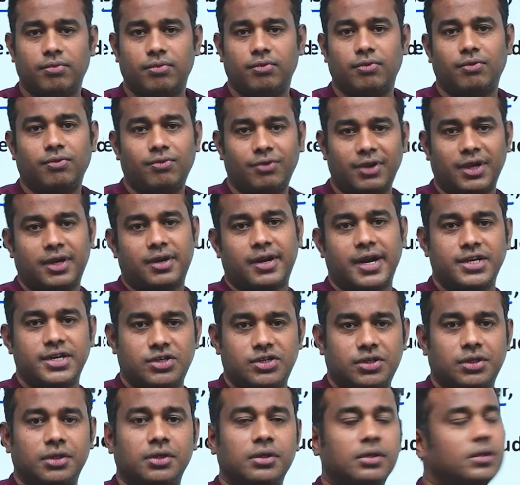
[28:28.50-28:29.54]
were
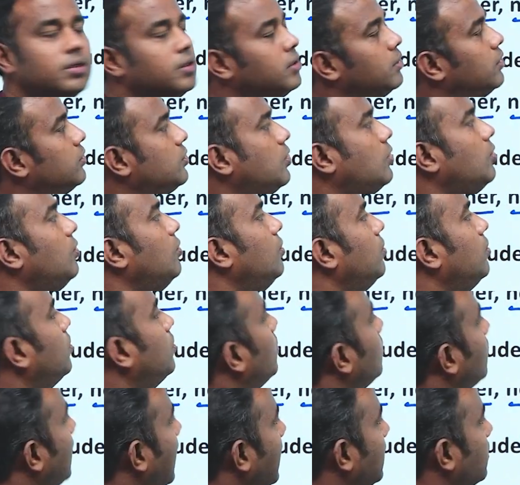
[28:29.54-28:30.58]
right. So
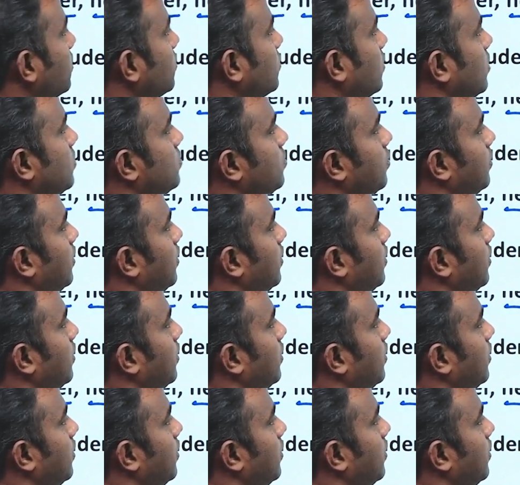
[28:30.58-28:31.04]
like this also.